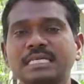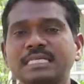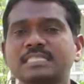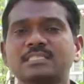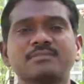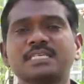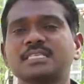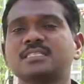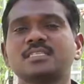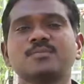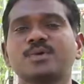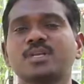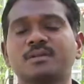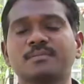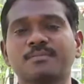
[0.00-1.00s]
It is very
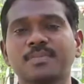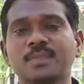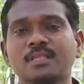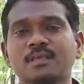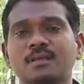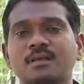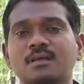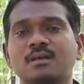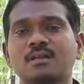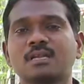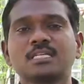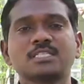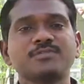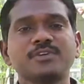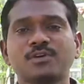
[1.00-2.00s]
simple.
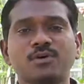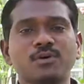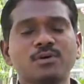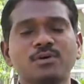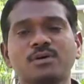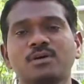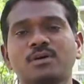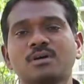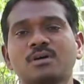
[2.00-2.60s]
Let's we go